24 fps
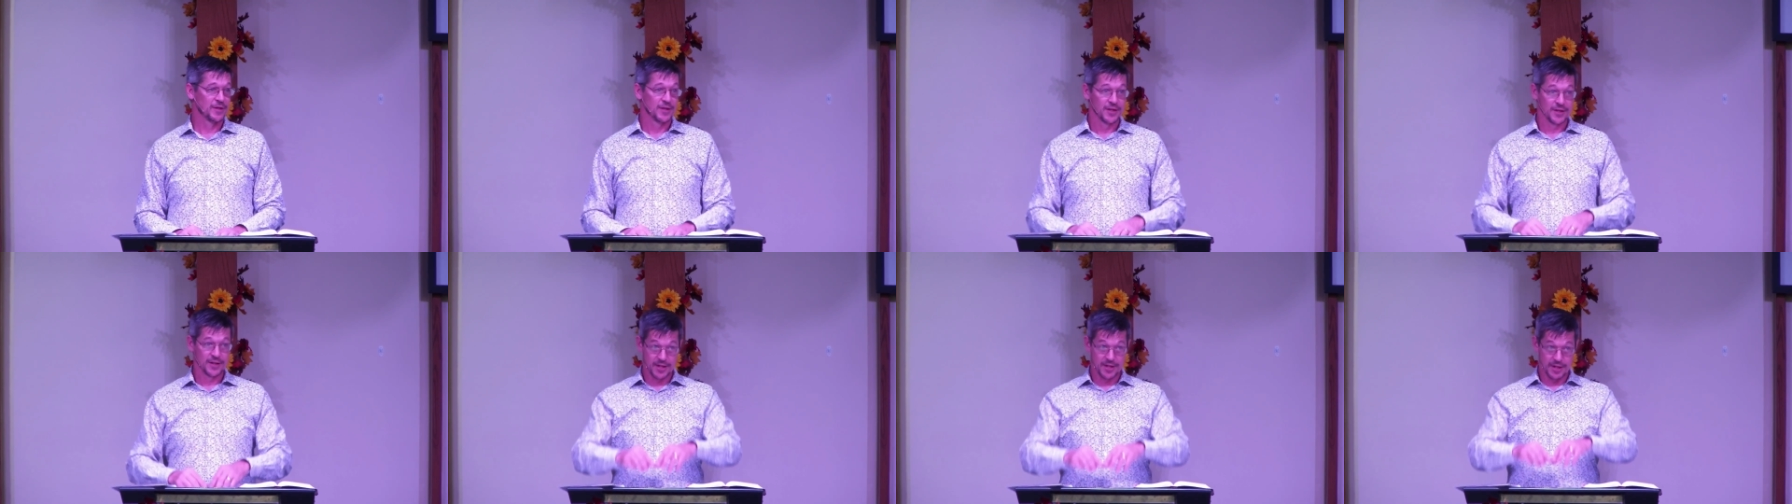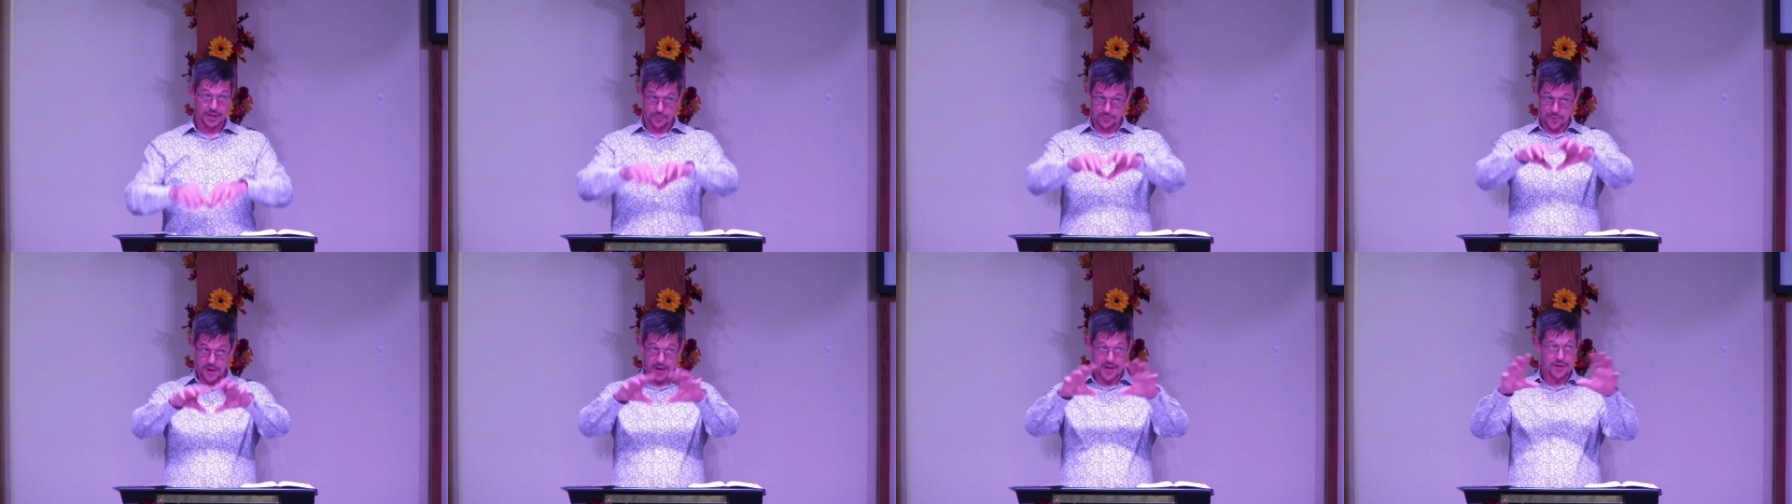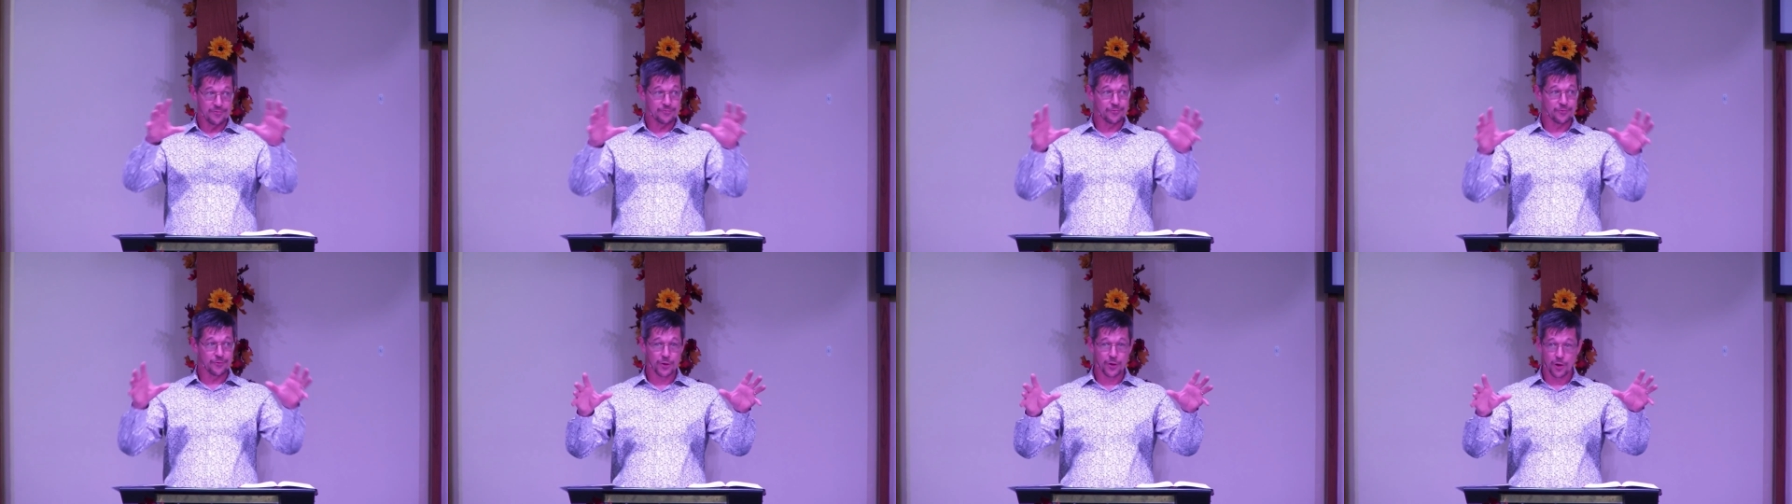Get ready
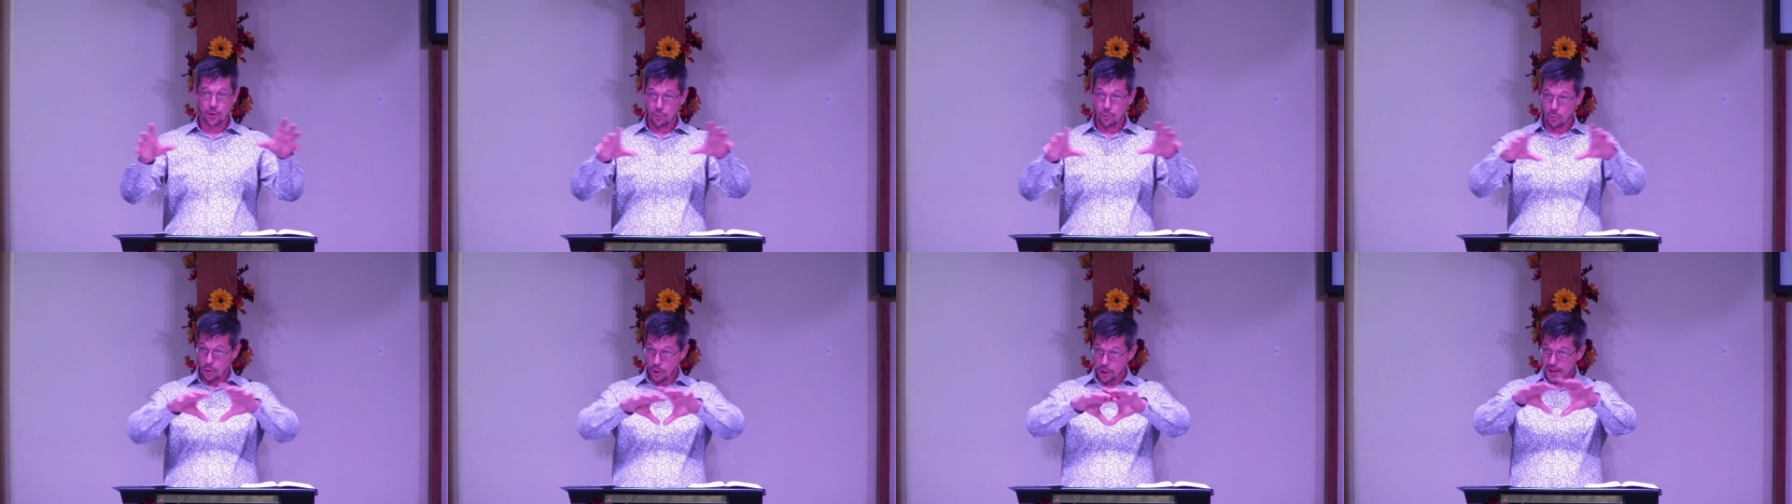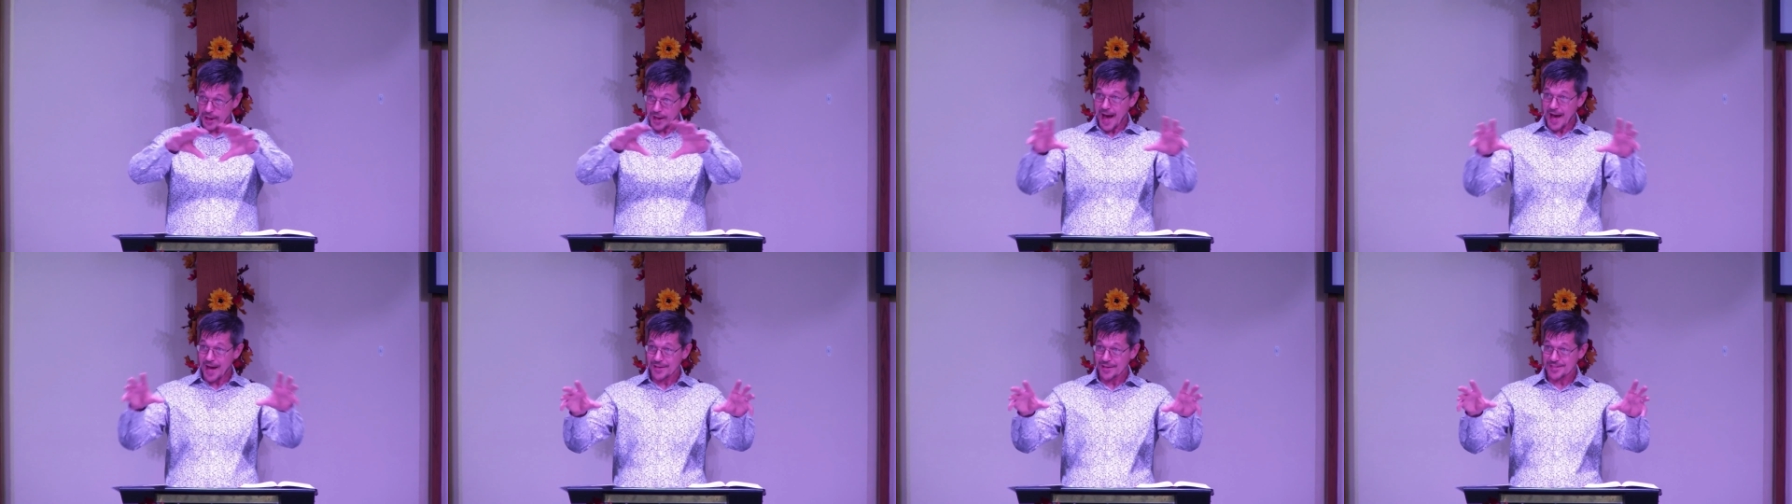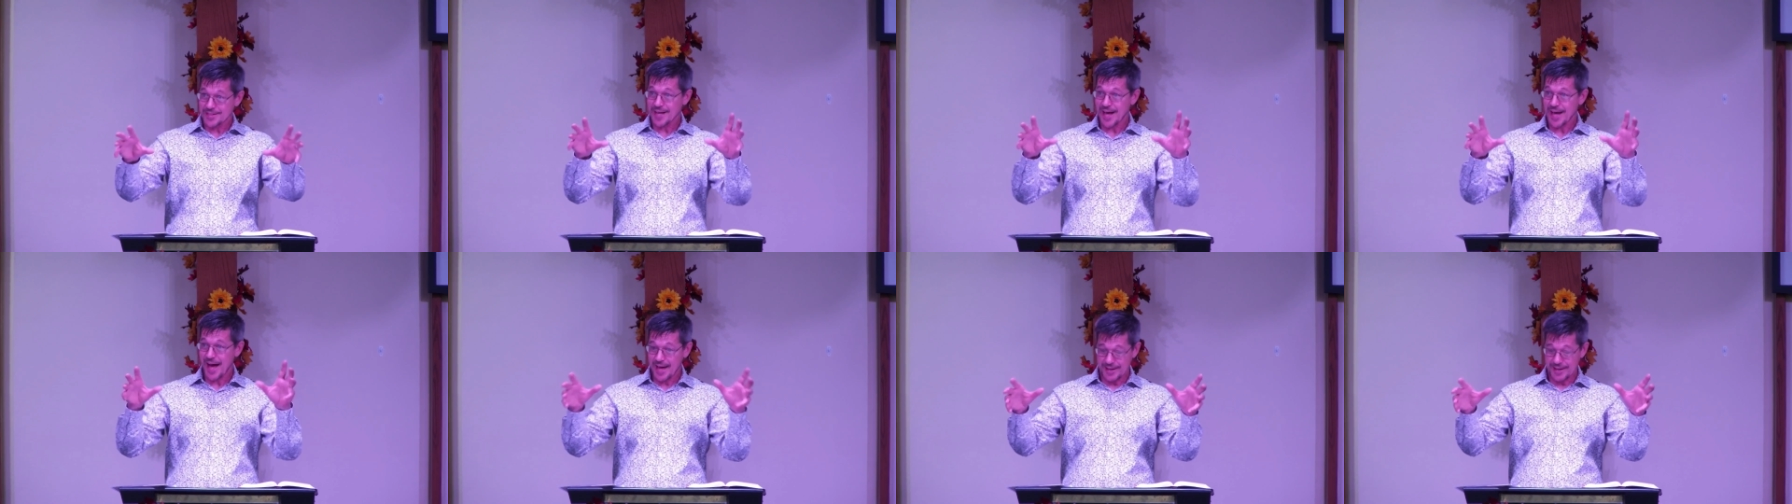for your work outside